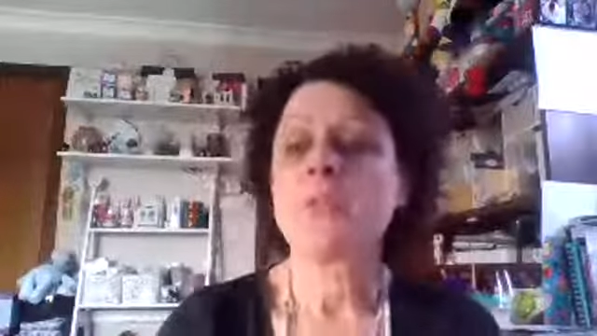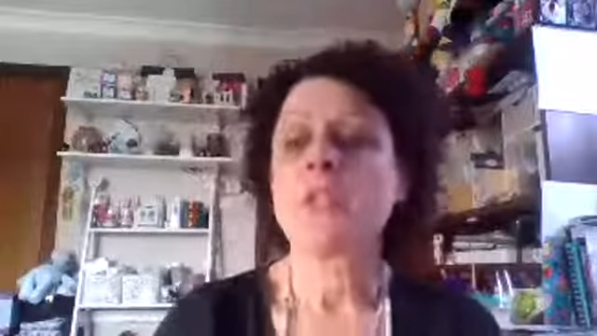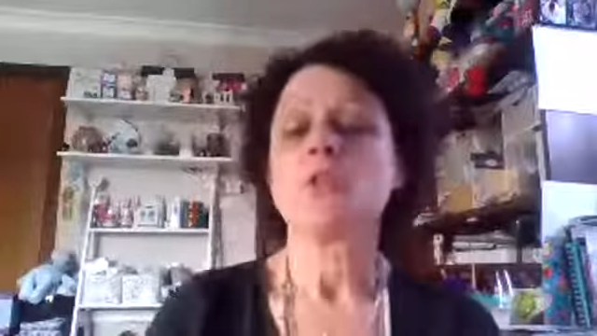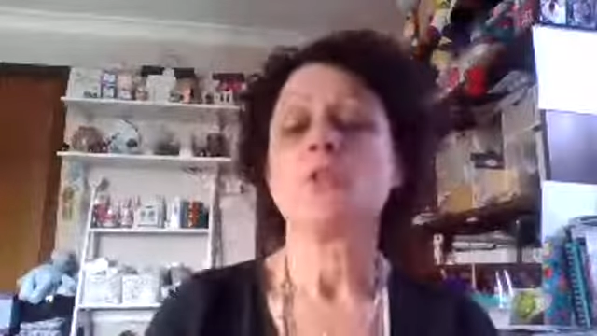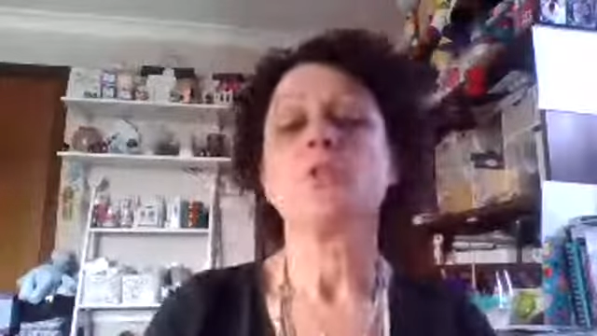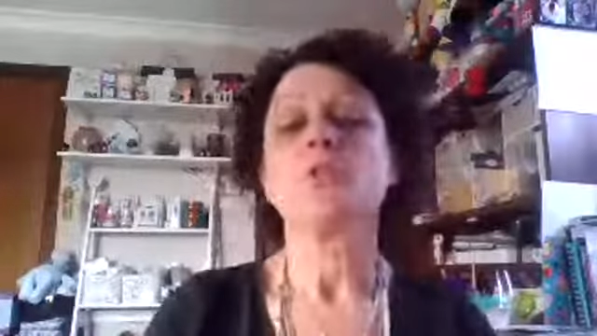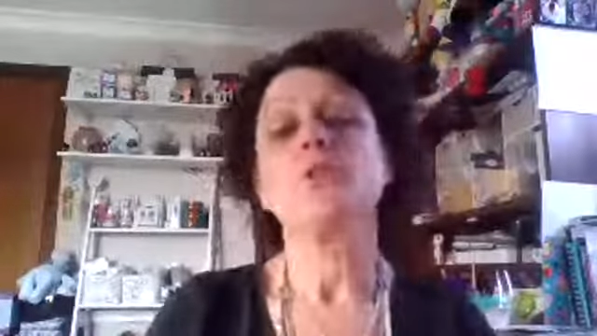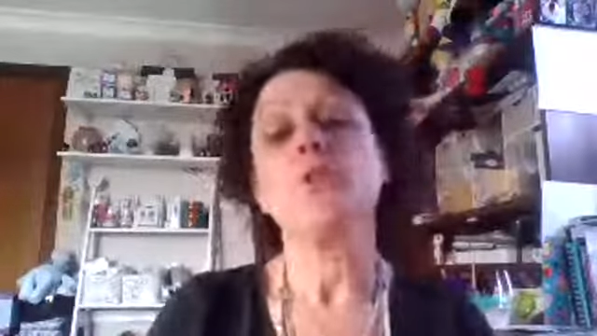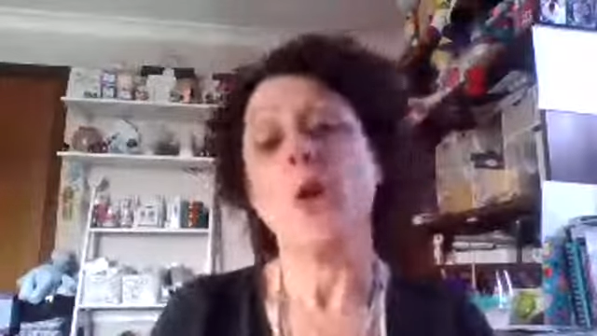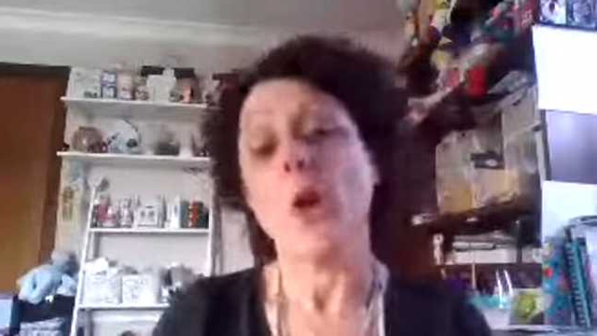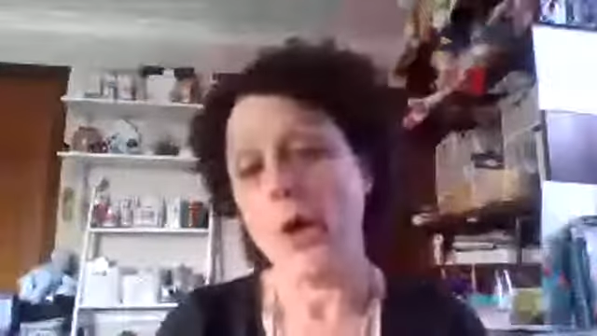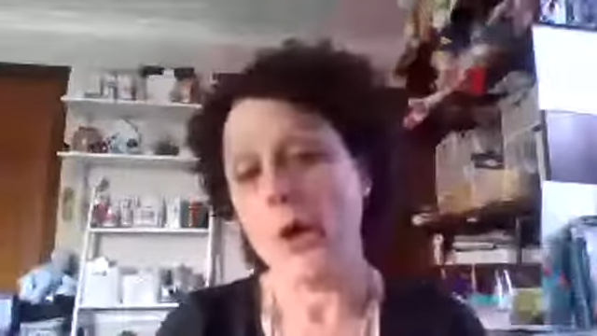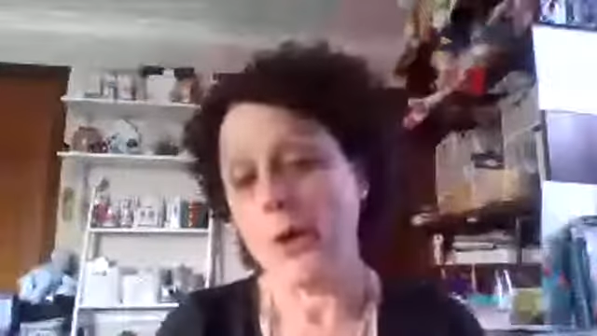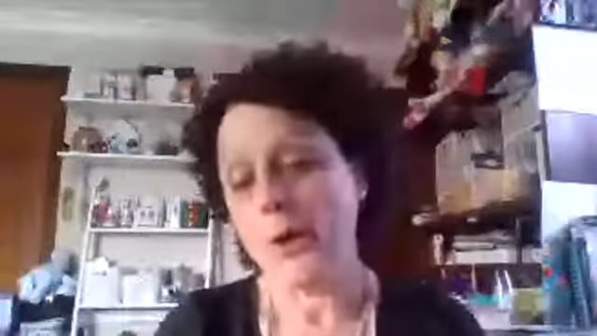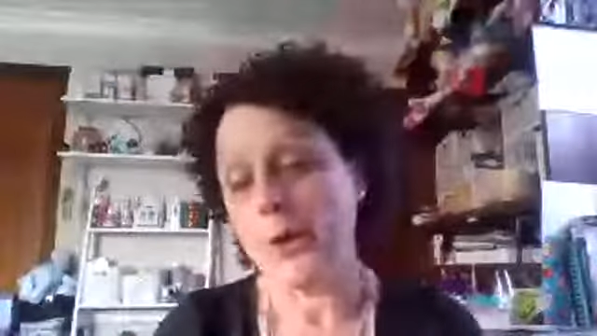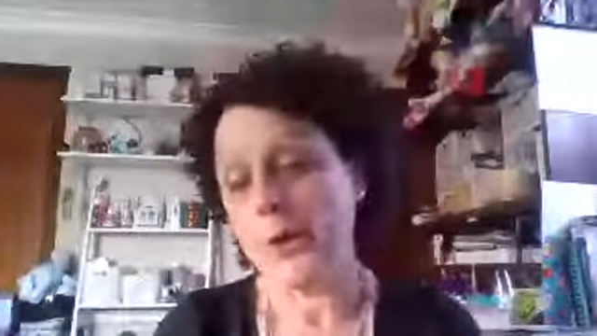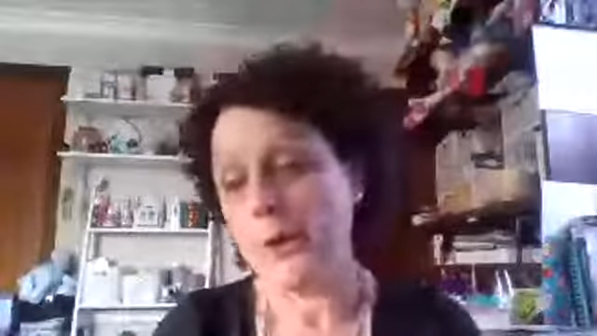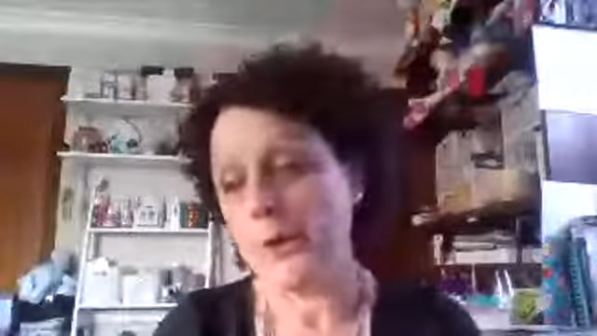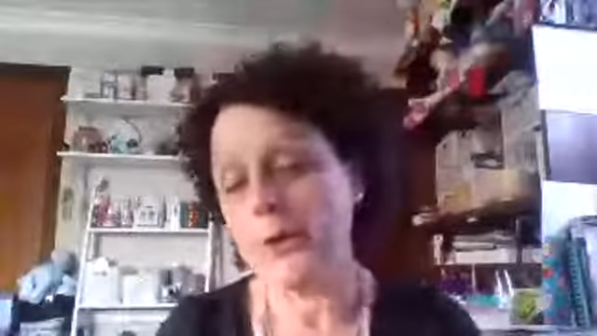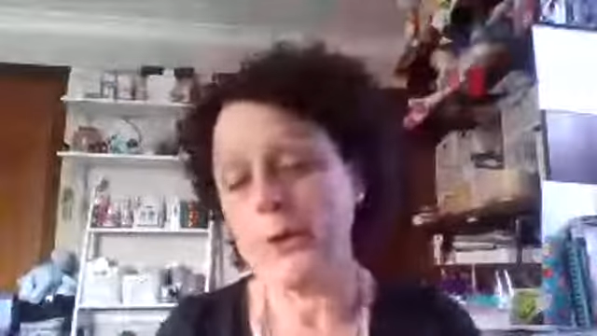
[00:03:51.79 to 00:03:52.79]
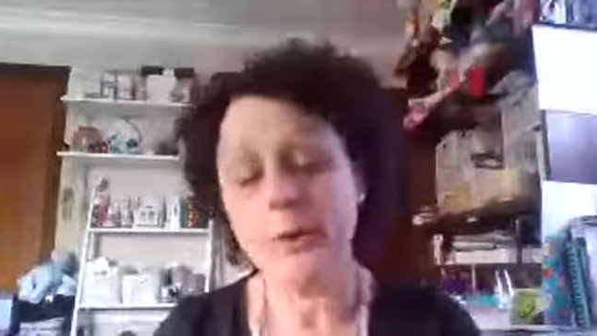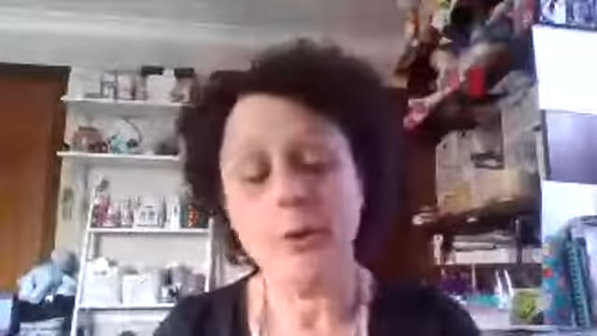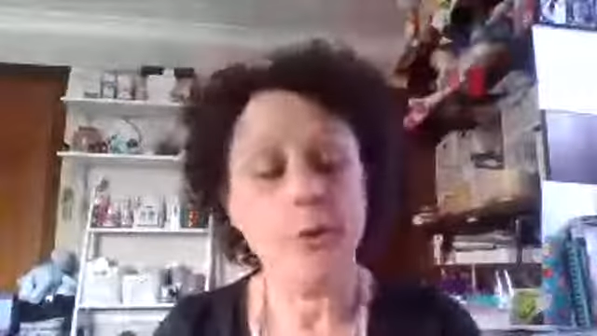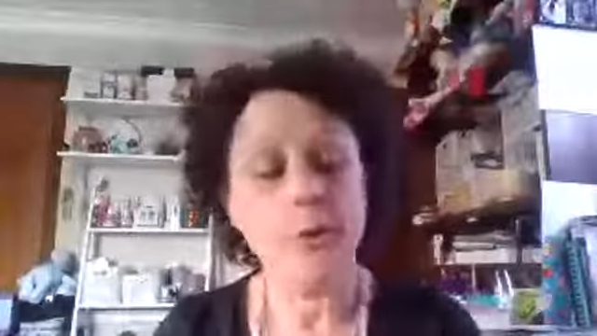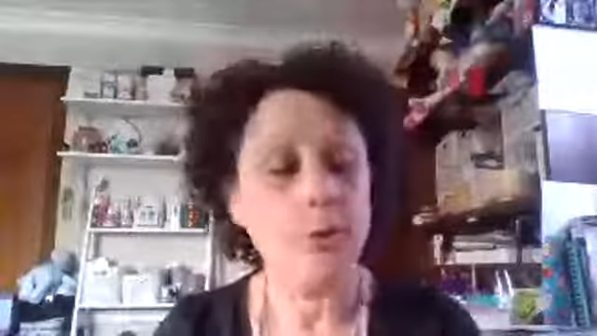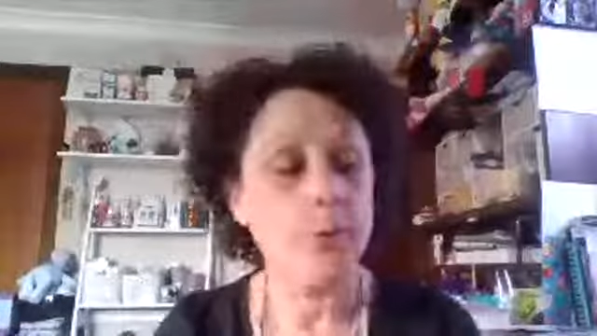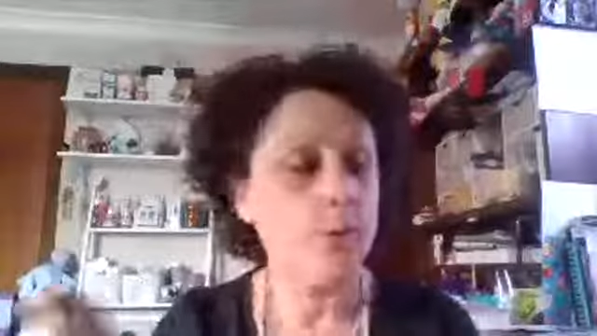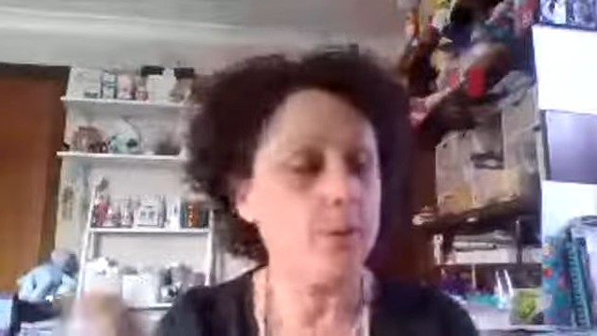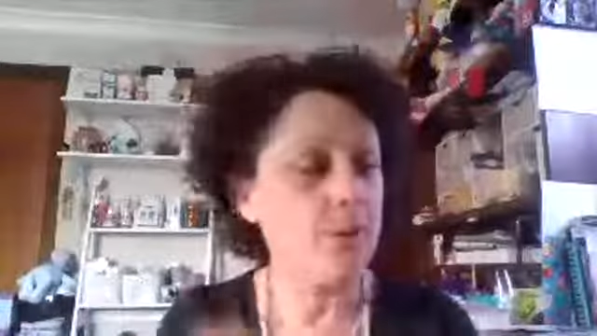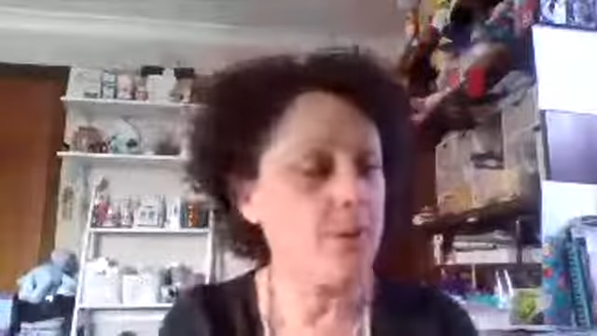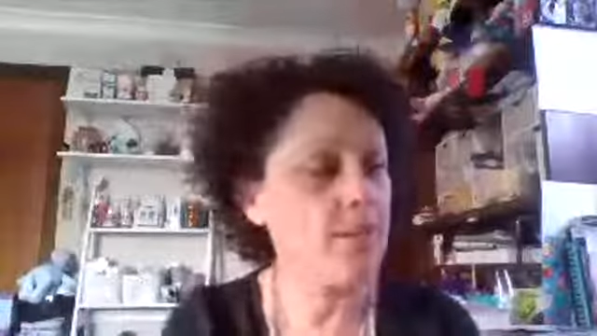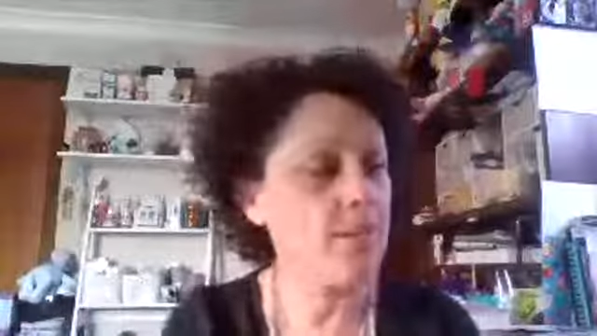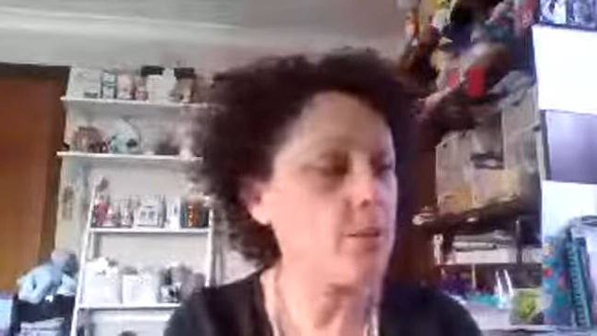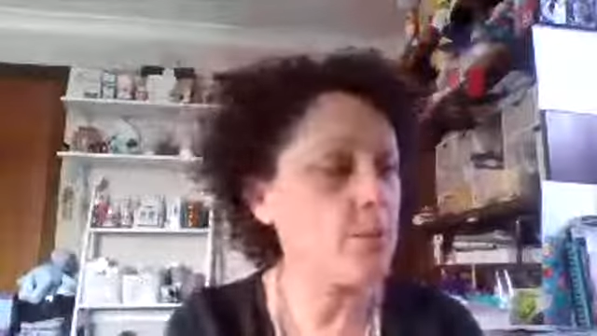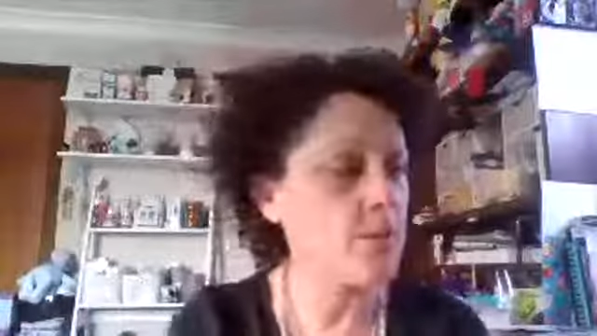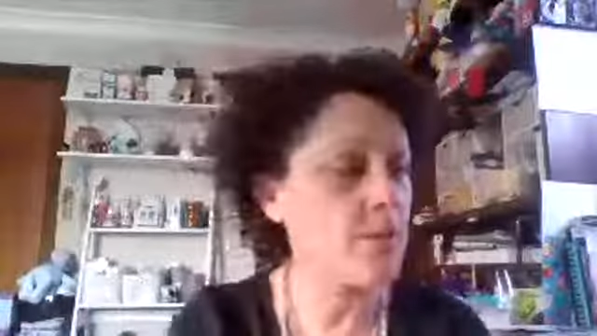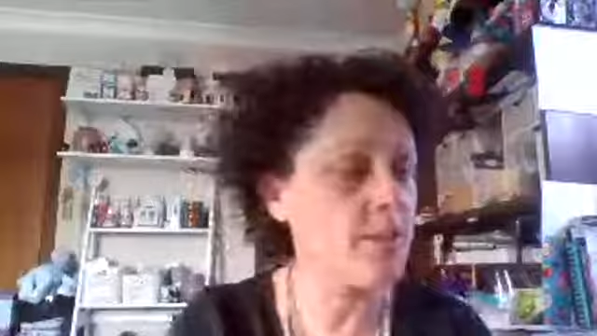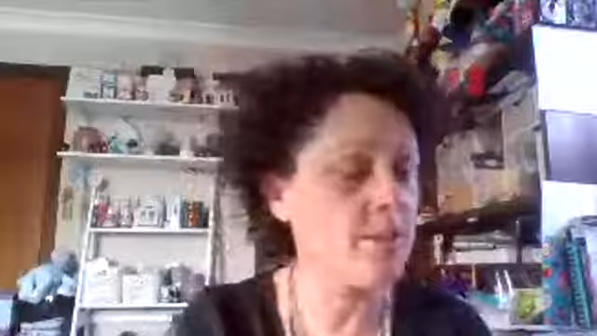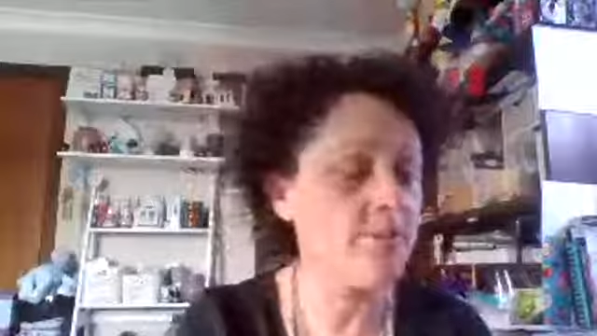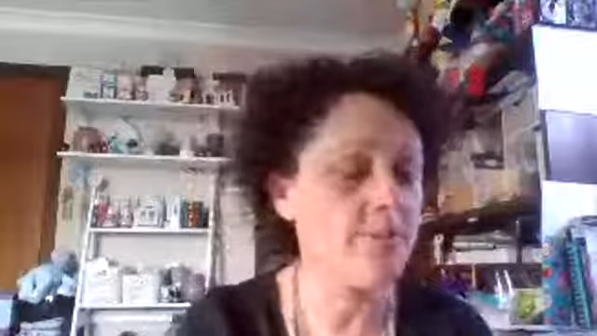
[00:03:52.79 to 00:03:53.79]
So when this
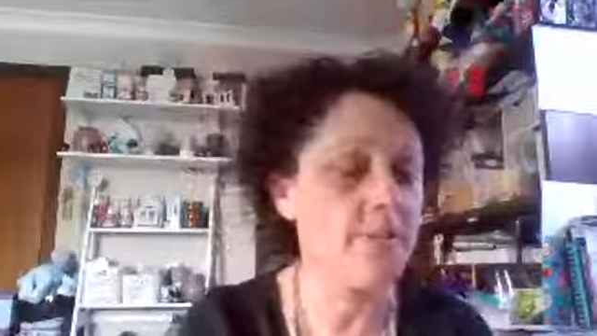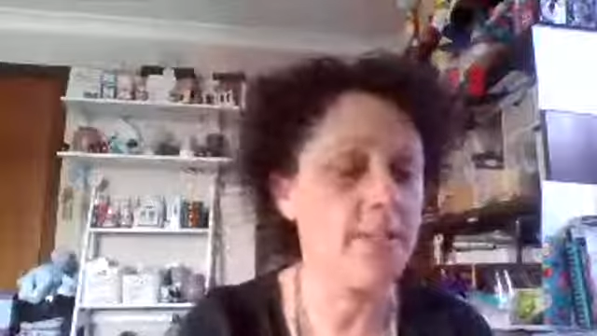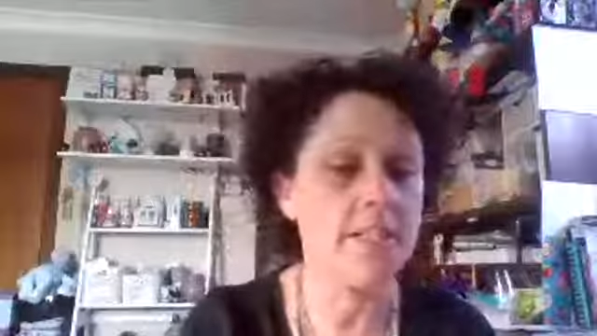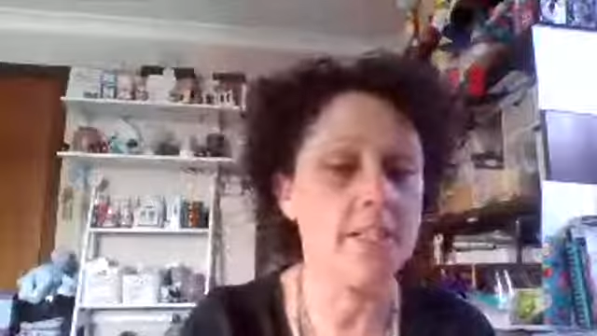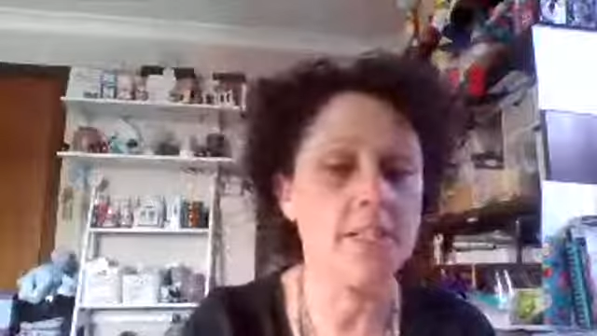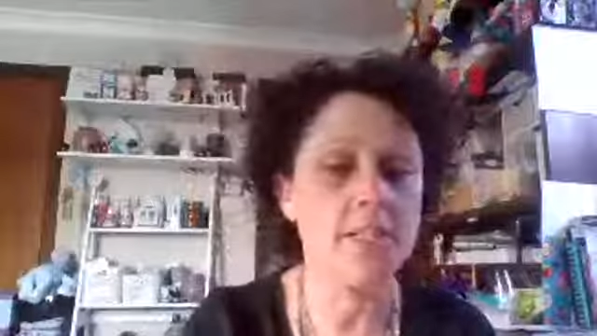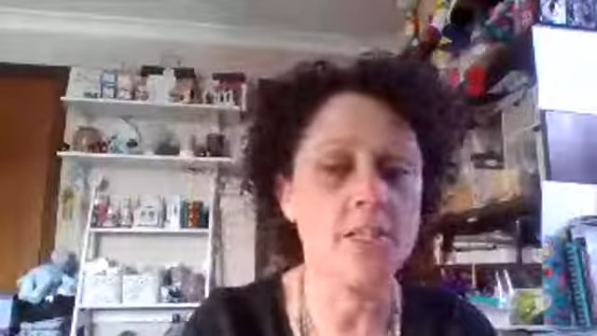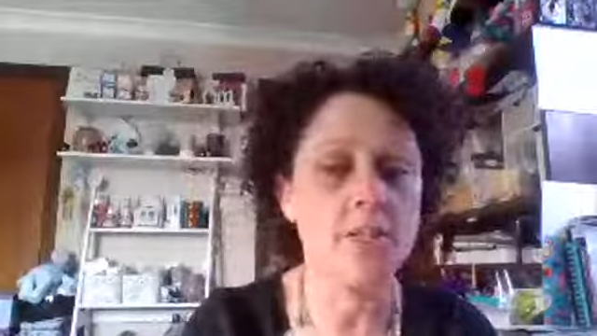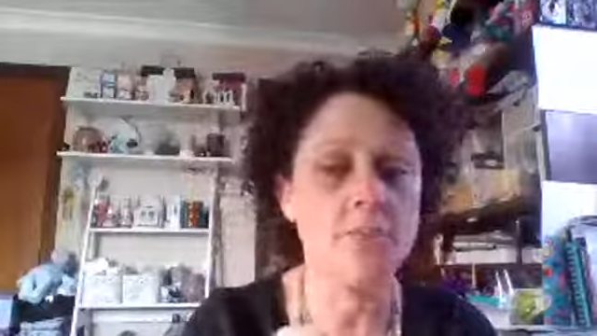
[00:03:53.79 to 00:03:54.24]
one's finished,